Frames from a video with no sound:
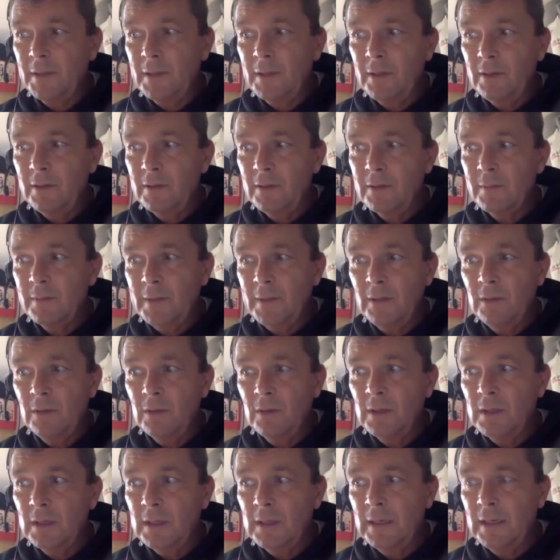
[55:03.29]
of years in my
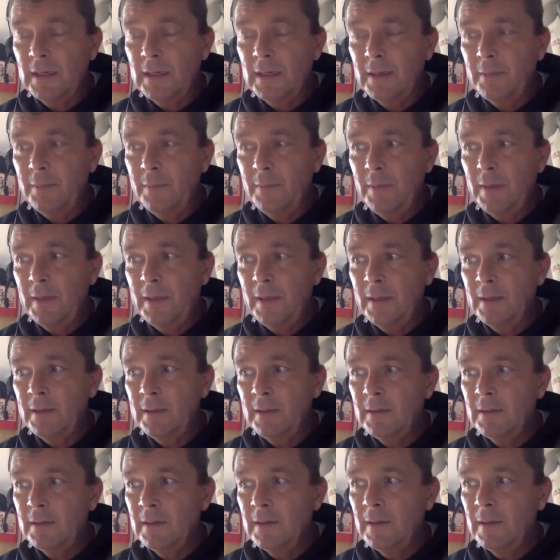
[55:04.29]
local club, and